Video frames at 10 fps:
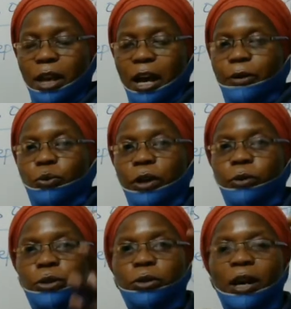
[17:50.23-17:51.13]
And when
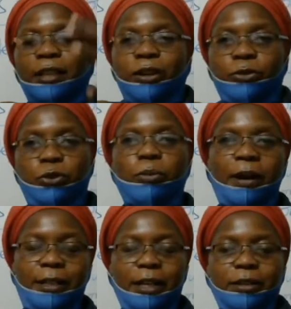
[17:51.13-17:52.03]
we look at the
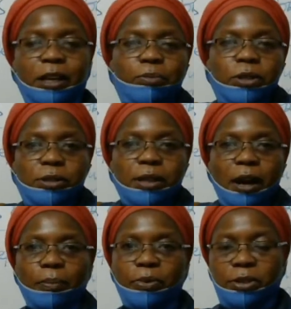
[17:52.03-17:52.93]
format, that means
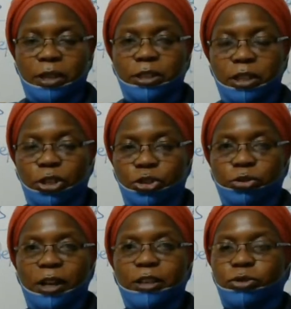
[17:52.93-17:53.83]
our
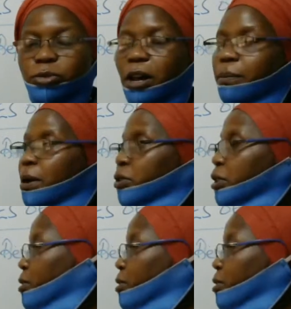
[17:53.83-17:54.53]
presentation has to come out